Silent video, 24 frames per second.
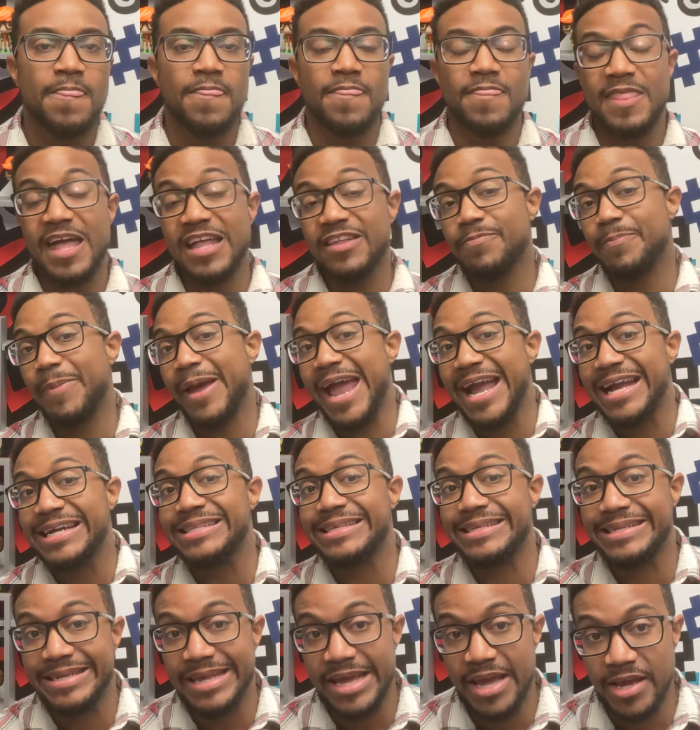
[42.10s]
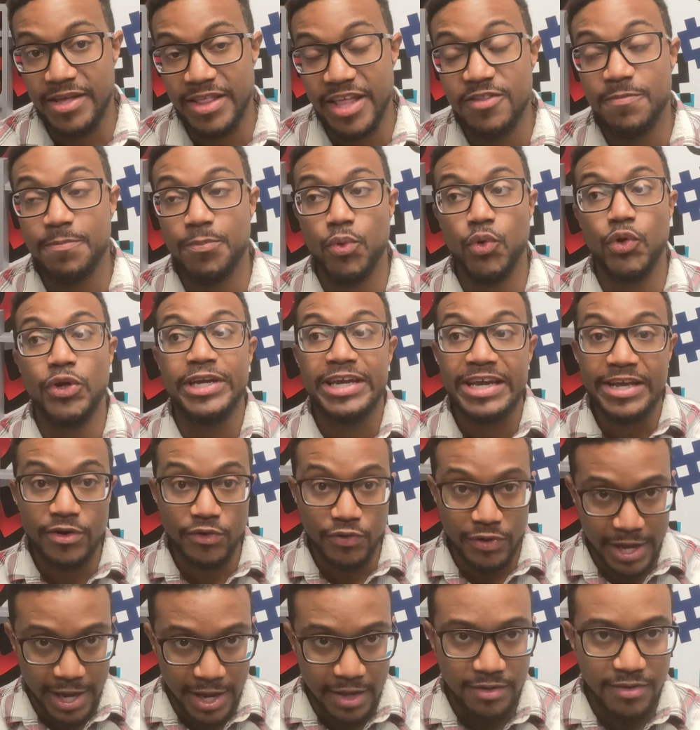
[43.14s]
That's back in the day. That's
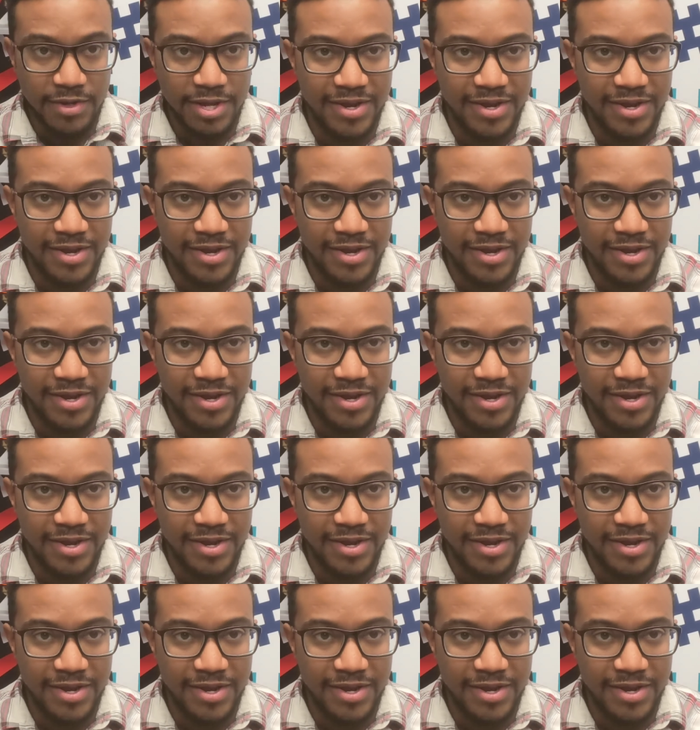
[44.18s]
pre-internet.